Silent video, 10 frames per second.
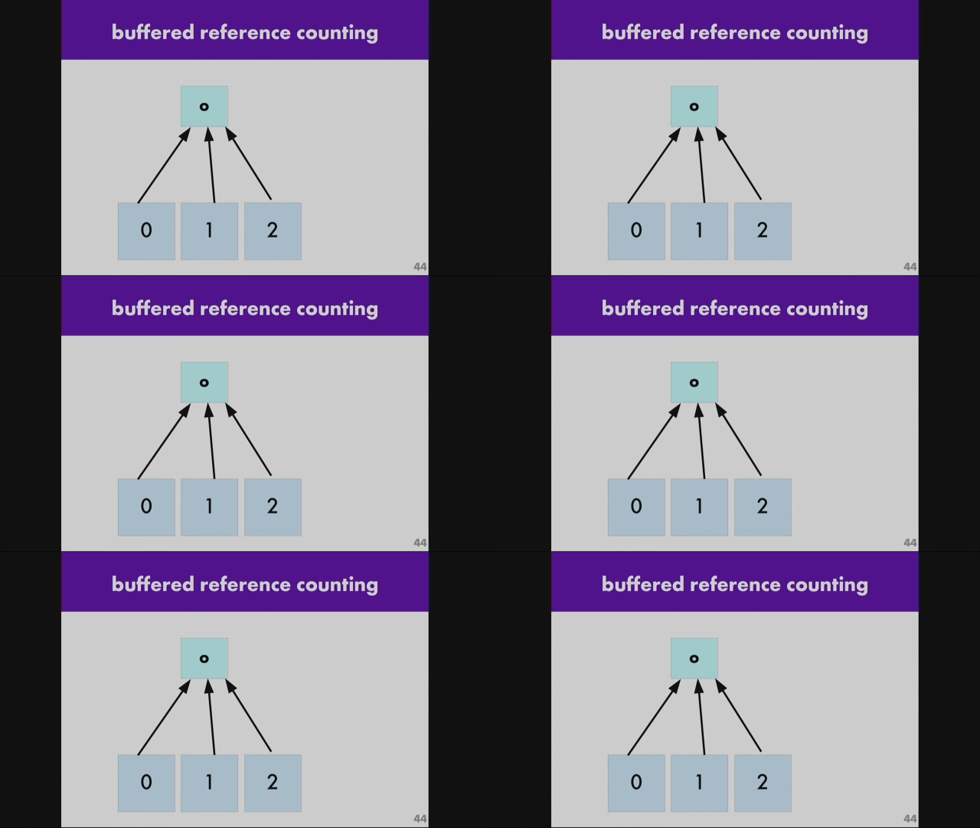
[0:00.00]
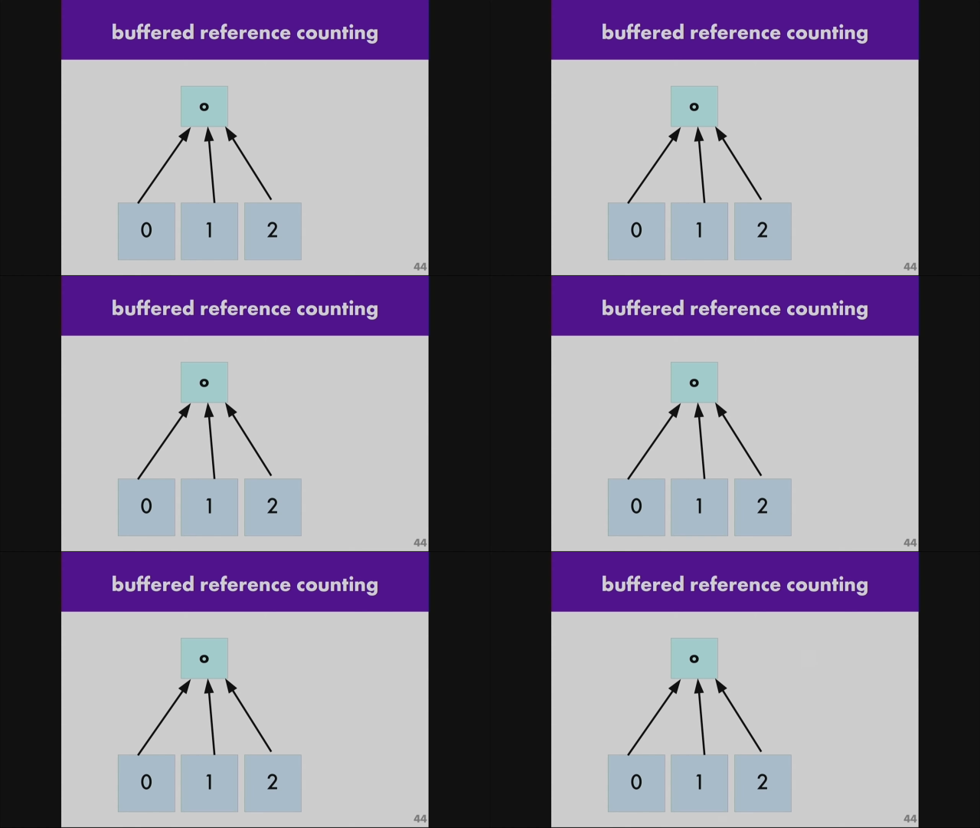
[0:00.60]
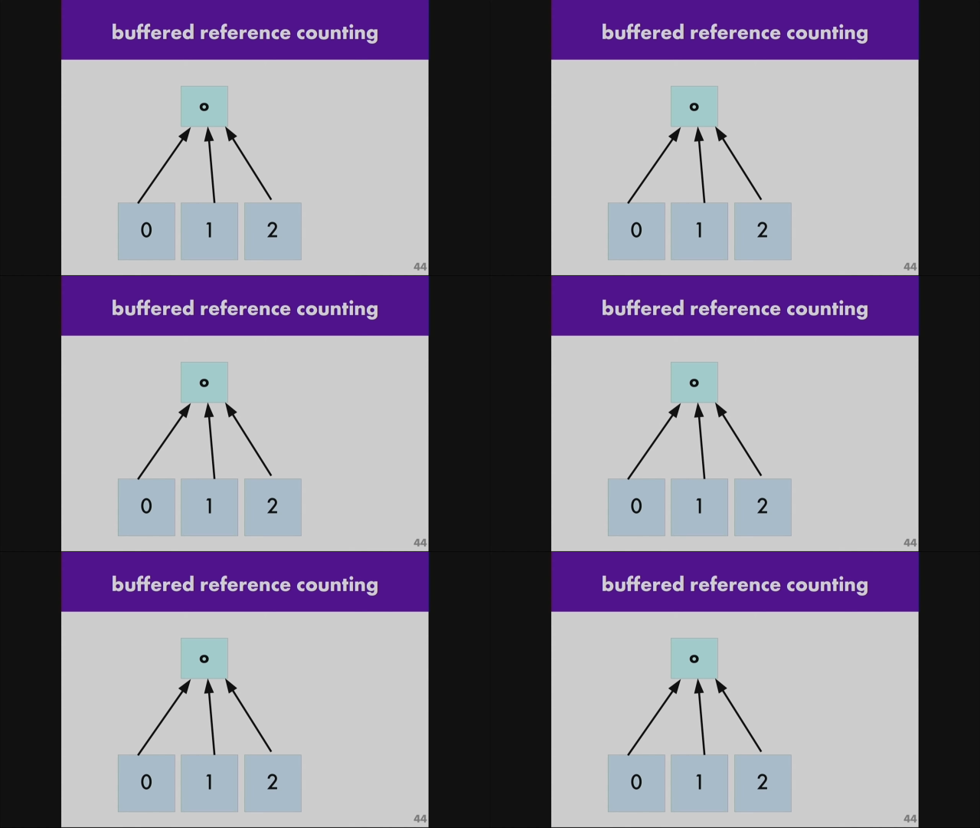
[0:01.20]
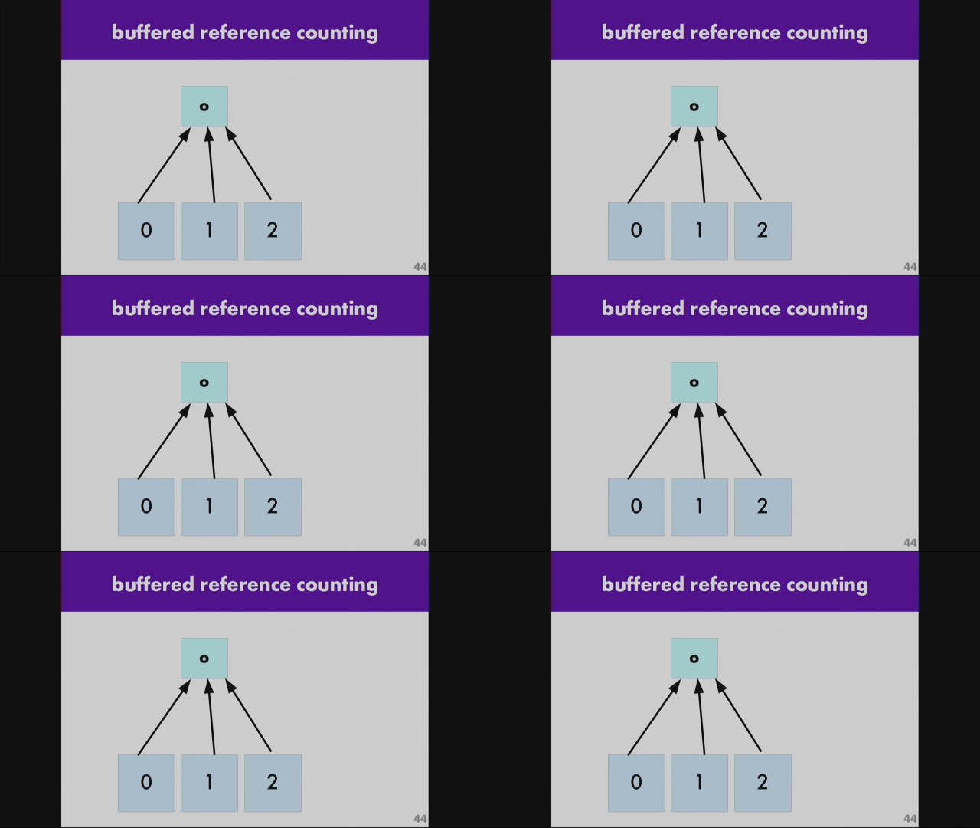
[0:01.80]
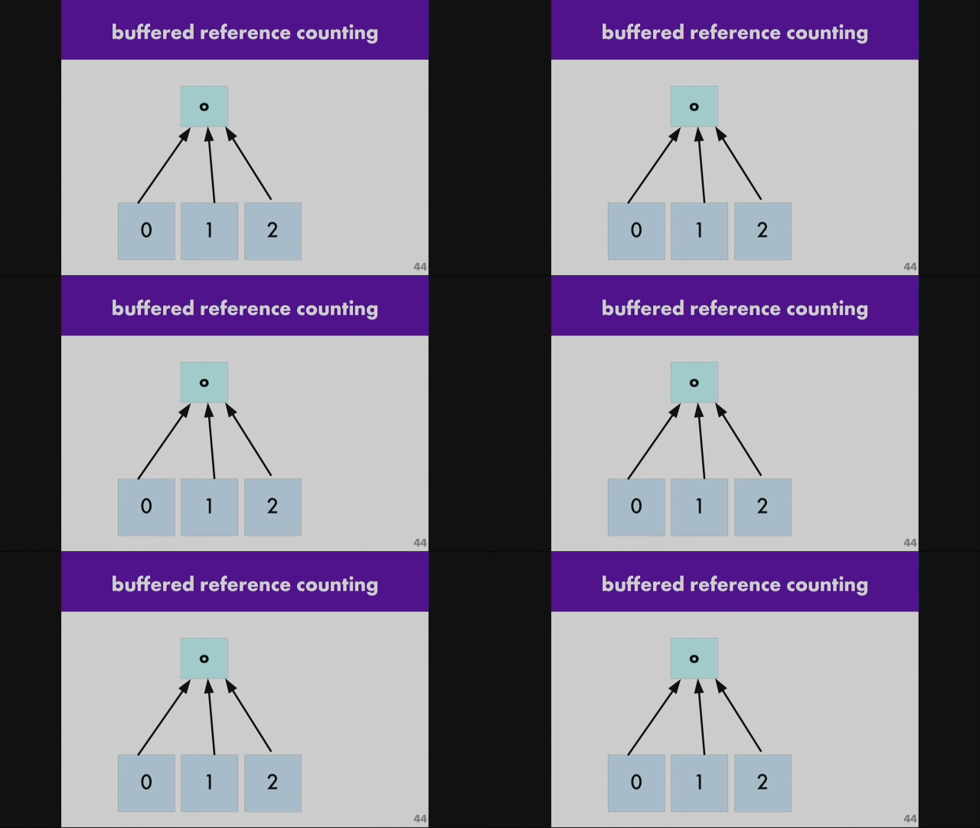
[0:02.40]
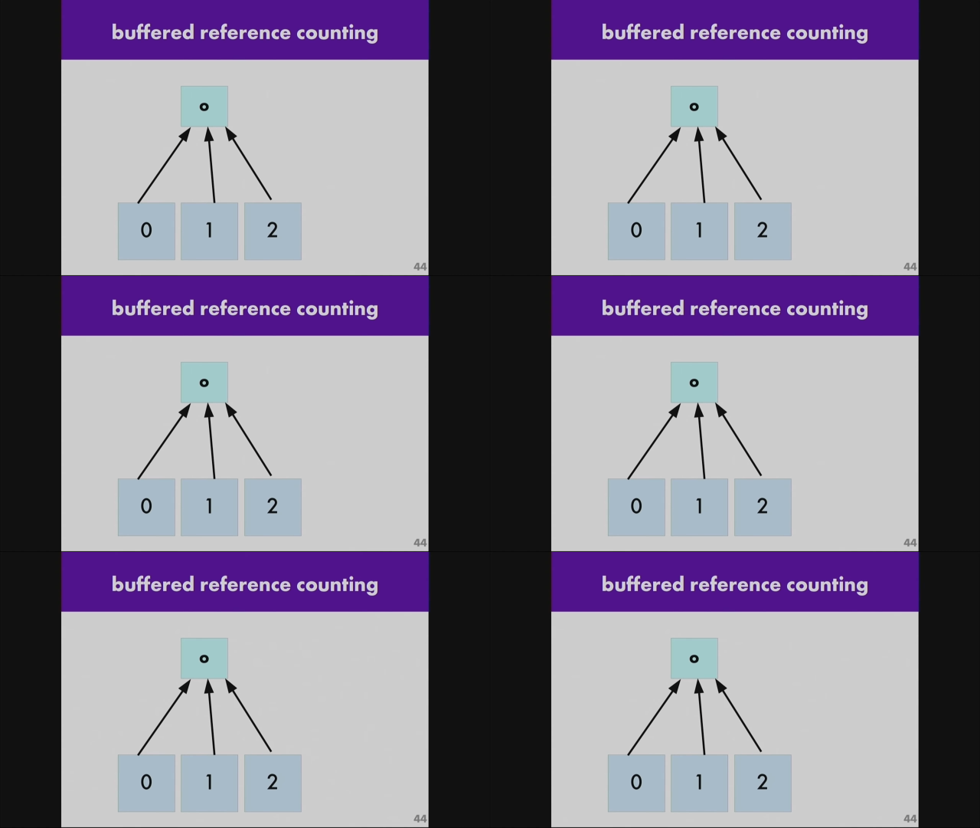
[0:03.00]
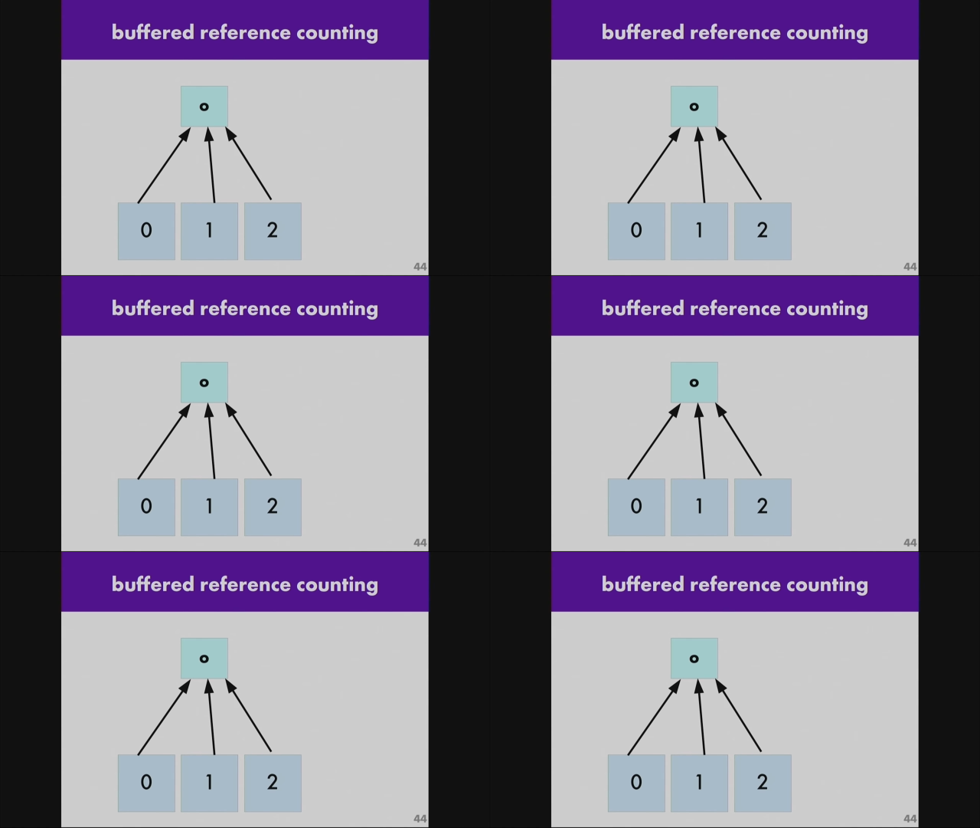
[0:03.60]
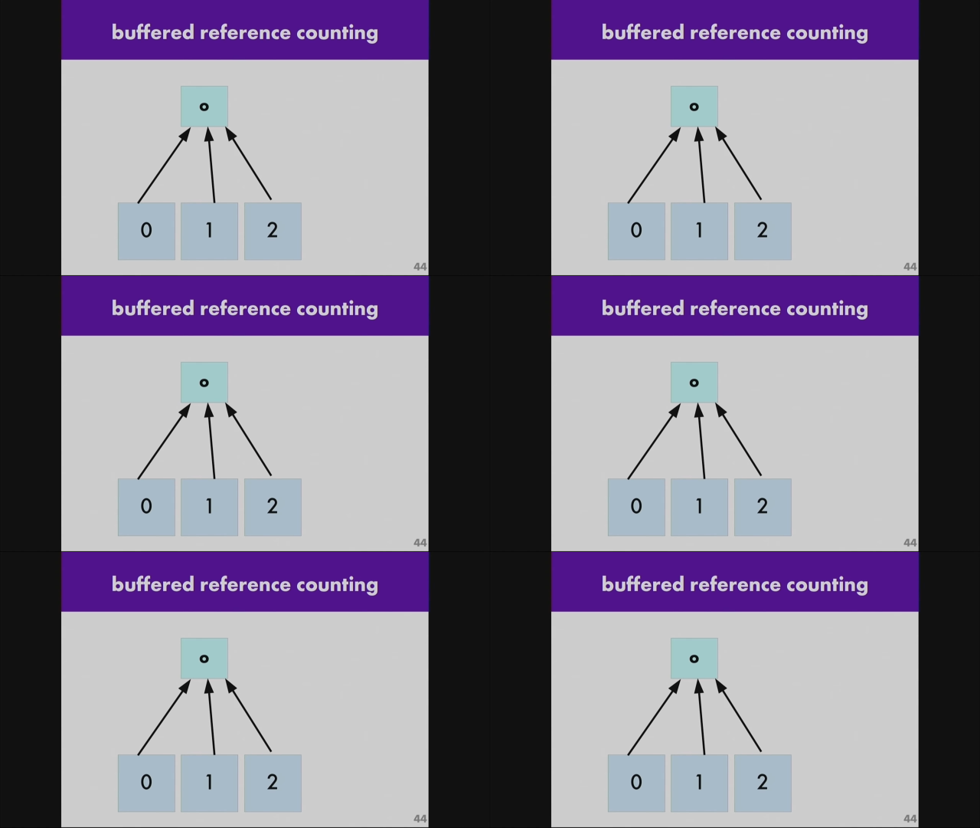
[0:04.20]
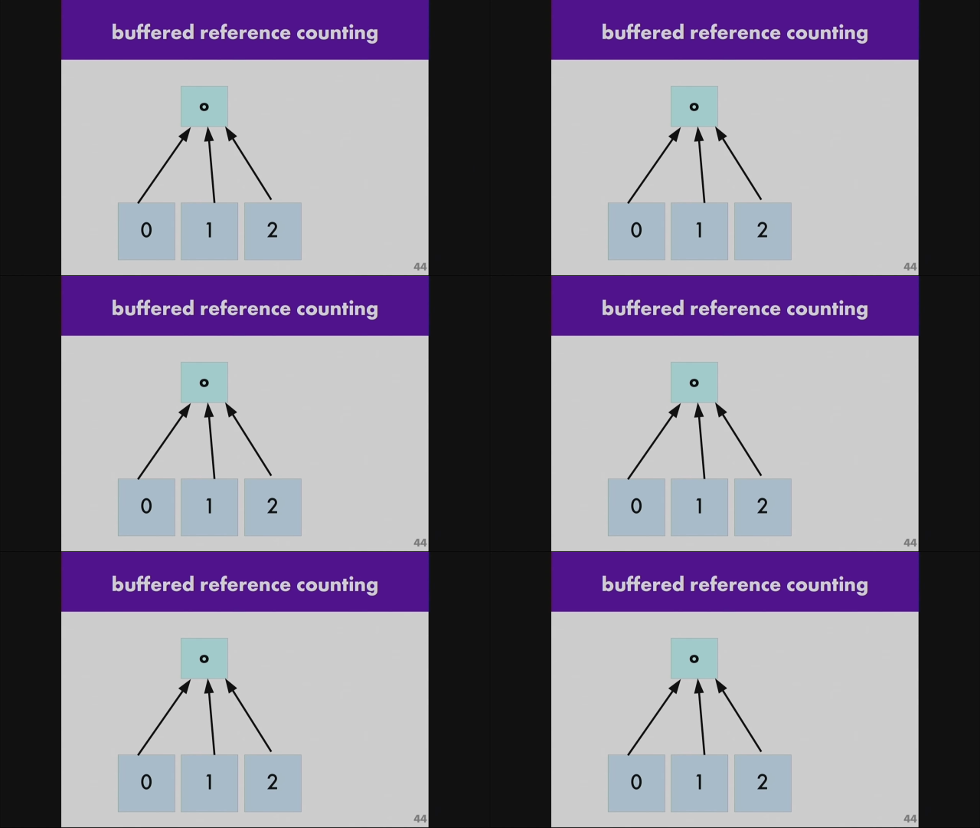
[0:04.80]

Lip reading: (no speaker visible)